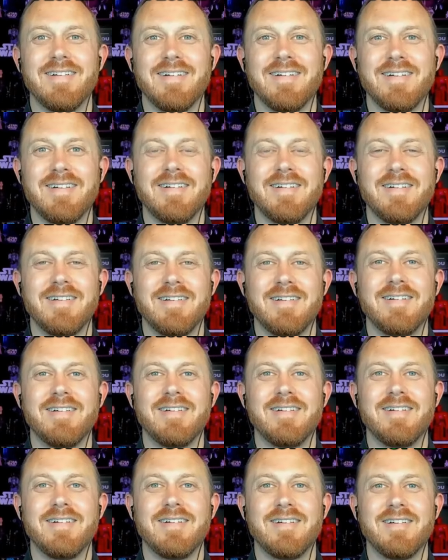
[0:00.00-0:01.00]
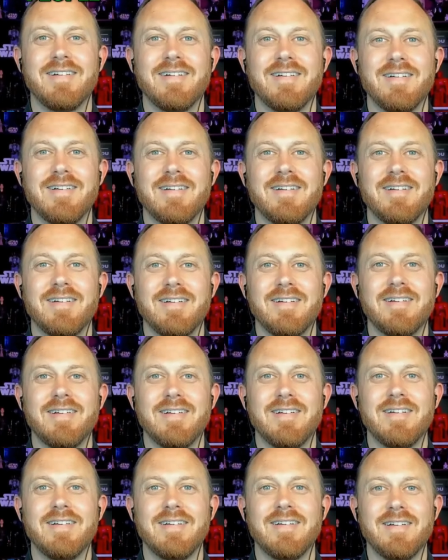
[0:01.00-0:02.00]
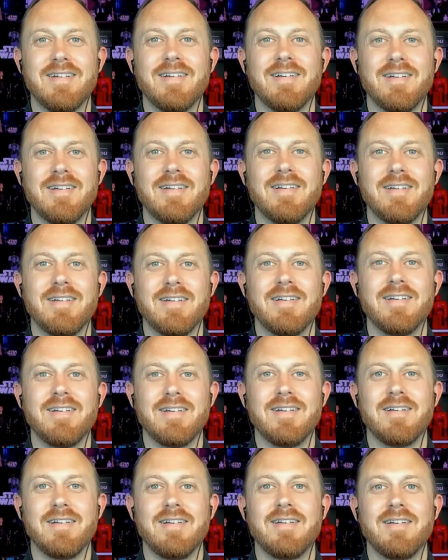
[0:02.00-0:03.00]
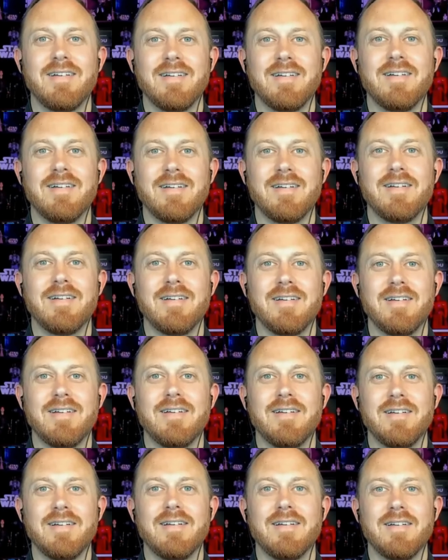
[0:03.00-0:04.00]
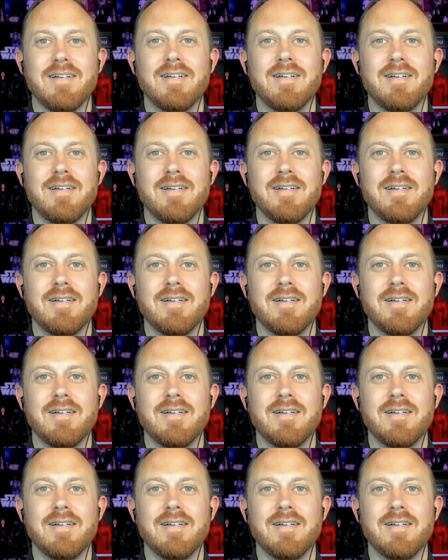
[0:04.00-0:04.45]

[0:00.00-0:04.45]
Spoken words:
(not speaking)